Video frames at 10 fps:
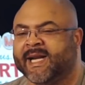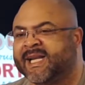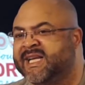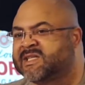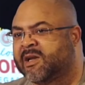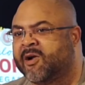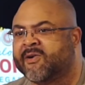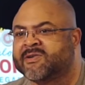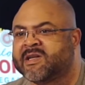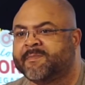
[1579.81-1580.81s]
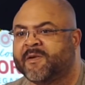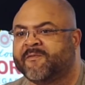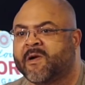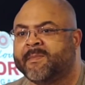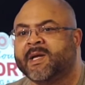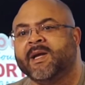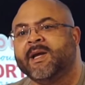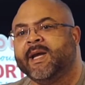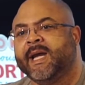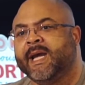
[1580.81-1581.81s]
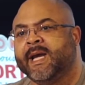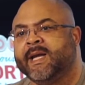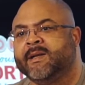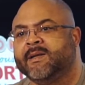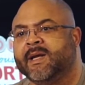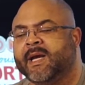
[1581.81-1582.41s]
At least learn something from it and